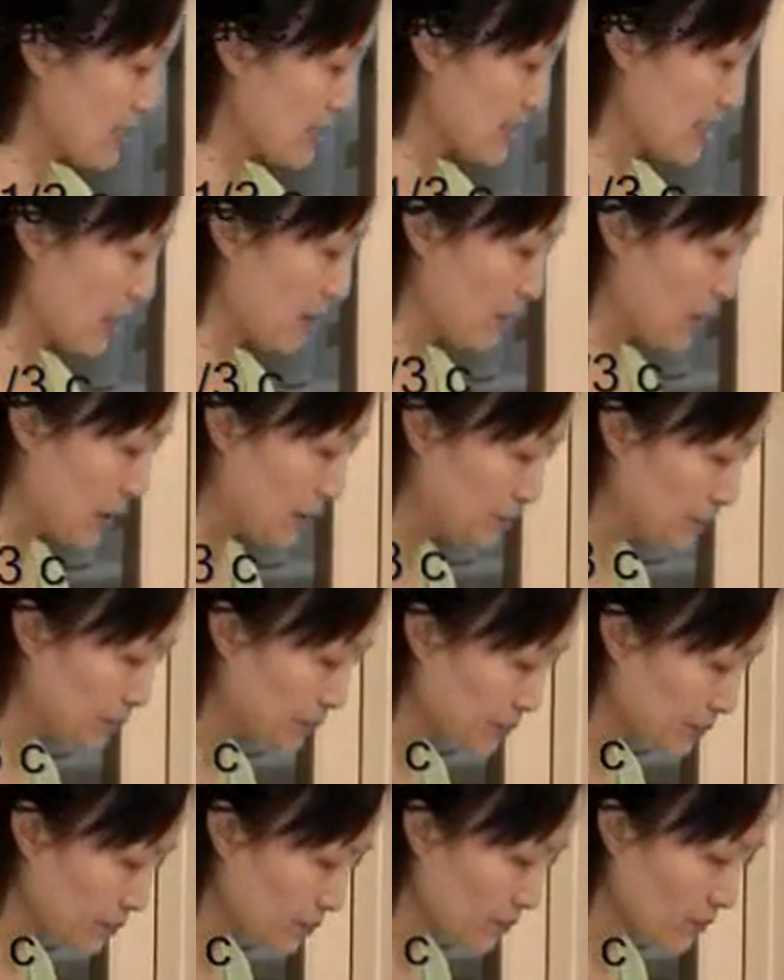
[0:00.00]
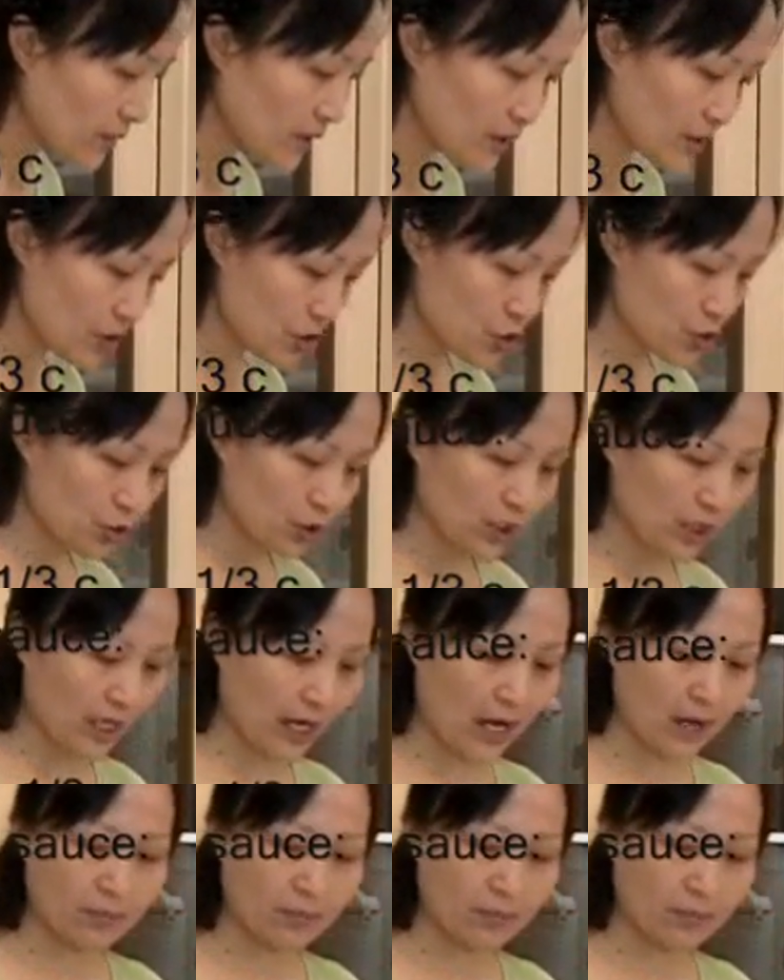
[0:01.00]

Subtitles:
some sugar.